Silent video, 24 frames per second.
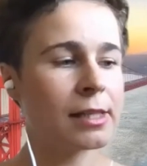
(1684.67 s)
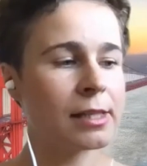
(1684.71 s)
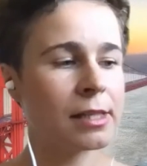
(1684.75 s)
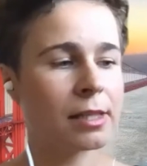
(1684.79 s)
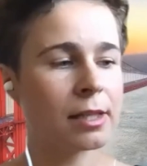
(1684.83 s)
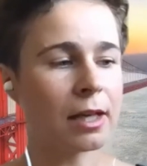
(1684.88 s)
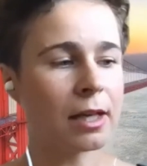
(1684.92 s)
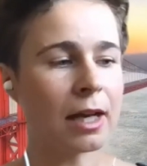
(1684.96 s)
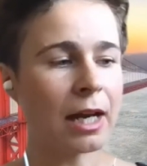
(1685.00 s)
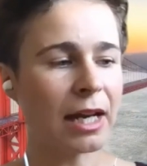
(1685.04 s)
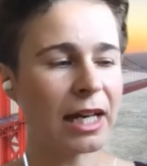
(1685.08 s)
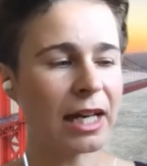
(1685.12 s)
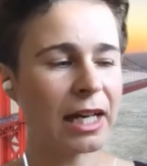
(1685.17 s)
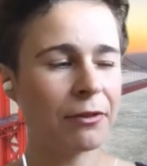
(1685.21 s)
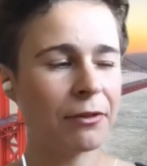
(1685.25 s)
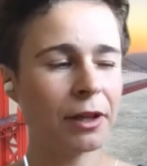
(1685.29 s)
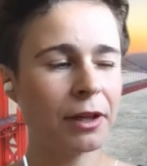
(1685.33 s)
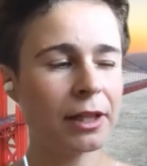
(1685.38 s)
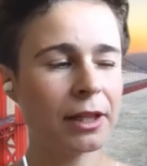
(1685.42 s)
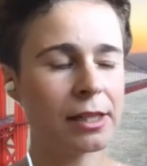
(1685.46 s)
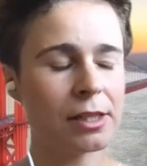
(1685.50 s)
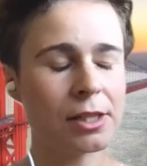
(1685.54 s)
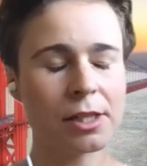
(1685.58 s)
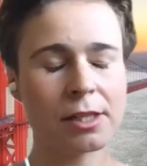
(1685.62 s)
I think
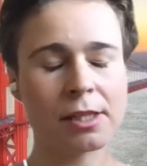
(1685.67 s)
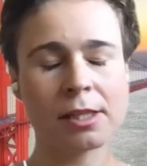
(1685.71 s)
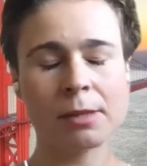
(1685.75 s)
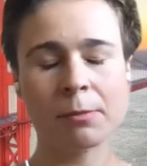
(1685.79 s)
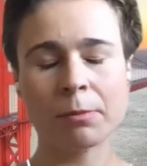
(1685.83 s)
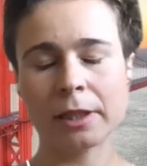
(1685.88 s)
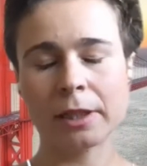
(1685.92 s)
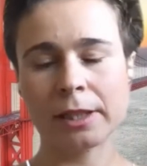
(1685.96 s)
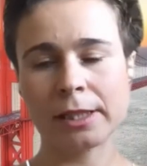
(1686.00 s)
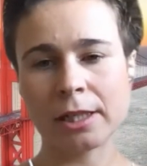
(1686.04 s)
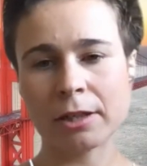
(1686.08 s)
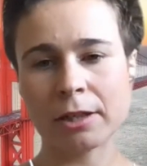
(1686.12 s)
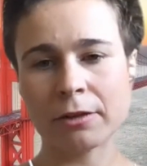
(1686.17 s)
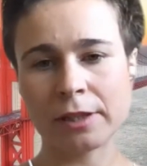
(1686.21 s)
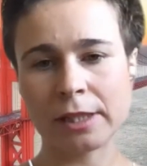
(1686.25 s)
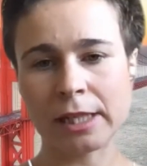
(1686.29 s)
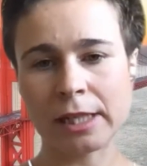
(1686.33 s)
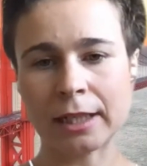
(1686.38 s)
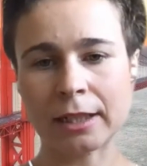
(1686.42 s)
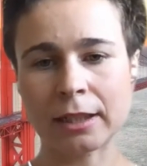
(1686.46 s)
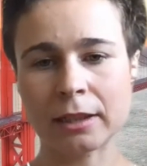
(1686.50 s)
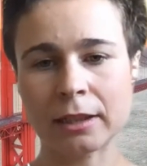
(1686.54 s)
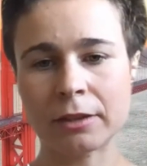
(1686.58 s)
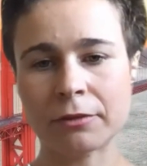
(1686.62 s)
they just simply serve
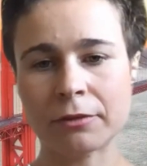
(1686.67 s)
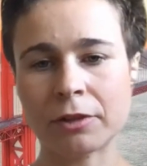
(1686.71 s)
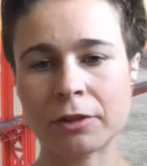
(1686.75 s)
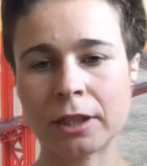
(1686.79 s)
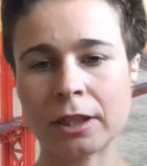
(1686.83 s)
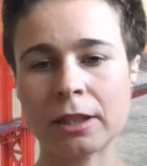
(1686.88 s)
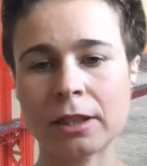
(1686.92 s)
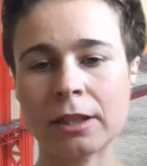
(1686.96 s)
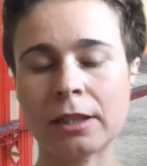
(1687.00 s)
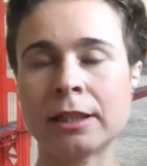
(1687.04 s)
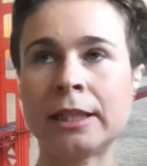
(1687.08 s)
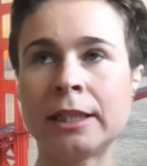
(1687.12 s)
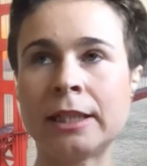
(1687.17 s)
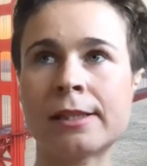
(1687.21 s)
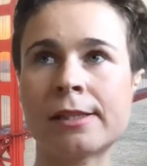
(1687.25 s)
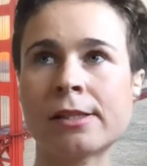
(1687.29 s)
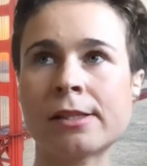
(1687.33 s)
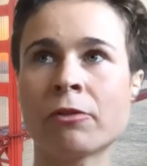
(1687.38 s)
slightly different needs.